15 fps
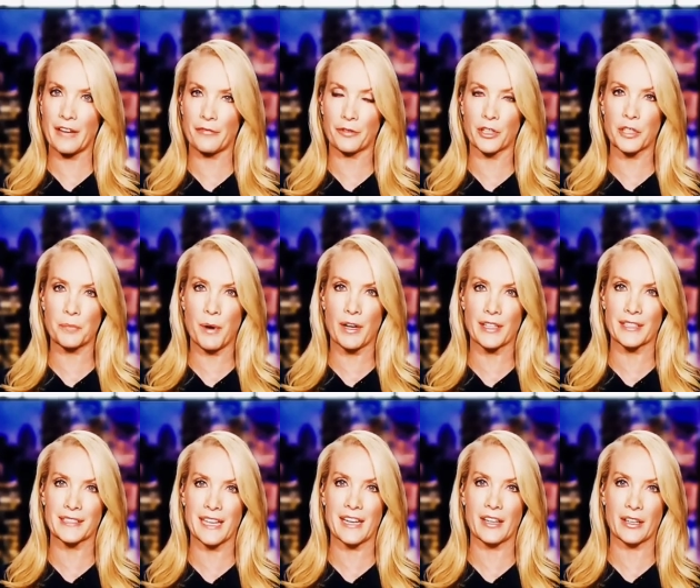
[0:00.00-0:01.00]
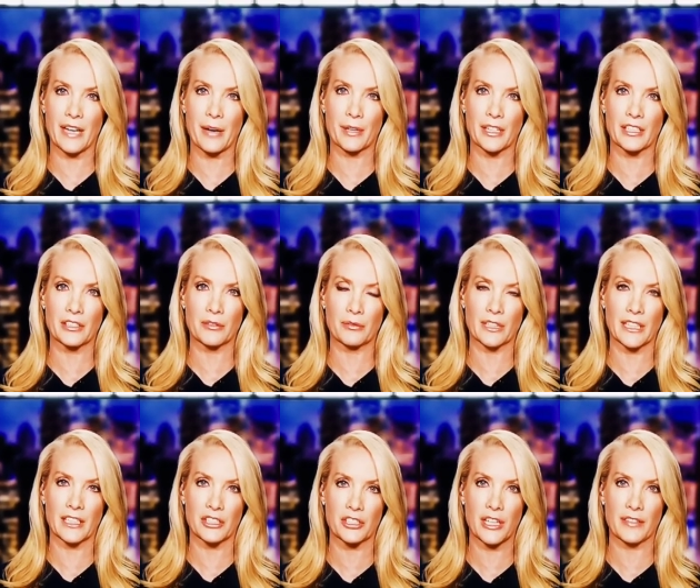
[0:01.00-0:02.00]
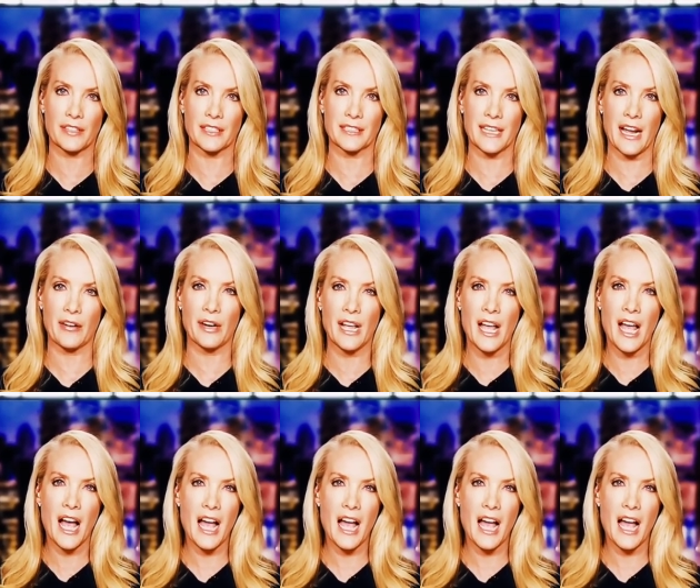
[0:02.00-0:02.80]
took that first part and said, okay, we're gonna we're gonna shut this down.